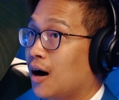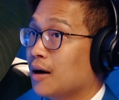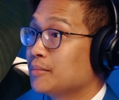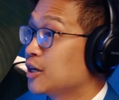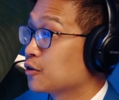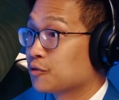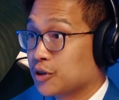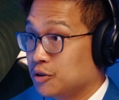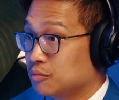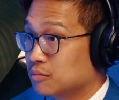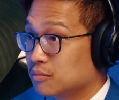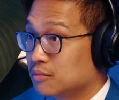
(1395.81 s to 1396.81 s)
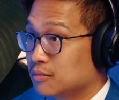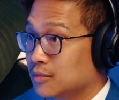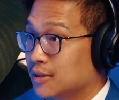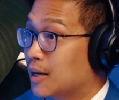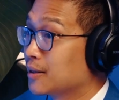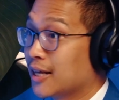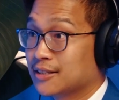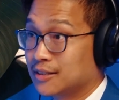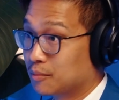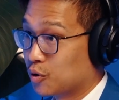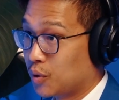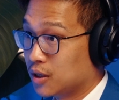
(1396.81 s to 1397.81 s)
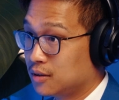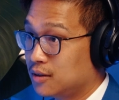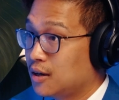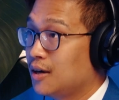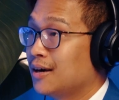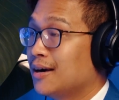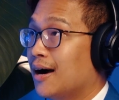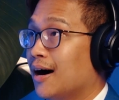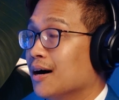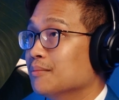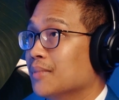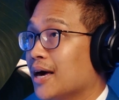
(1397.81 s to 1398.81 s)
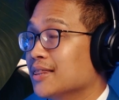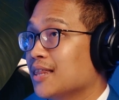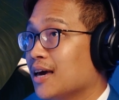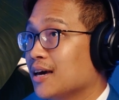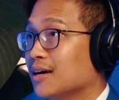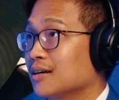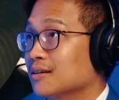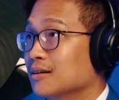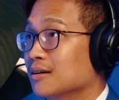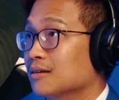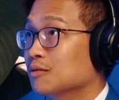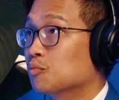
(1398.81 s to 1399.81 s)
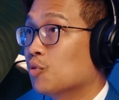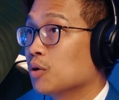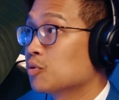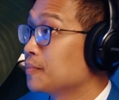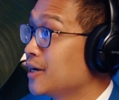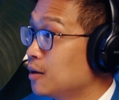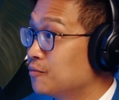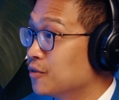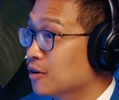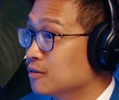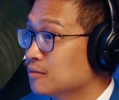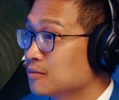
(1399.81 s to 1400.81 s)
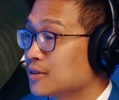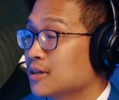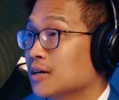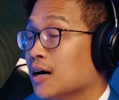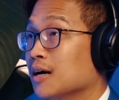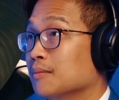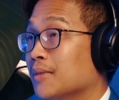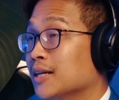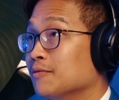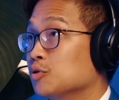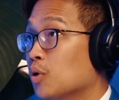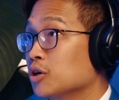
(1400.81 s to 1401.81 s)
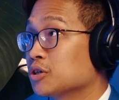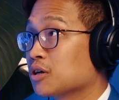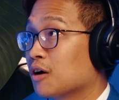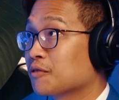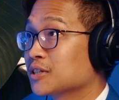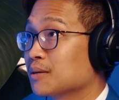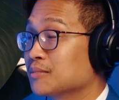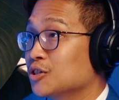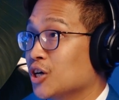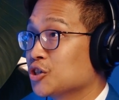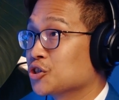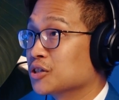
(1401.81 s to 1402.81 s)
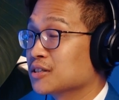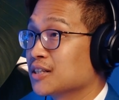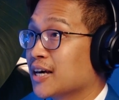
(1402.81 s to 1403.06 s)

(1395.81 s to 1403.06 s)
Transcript: I'm here for you. That's number one. And then what would be helpful? And if you want, you can offer some suggestions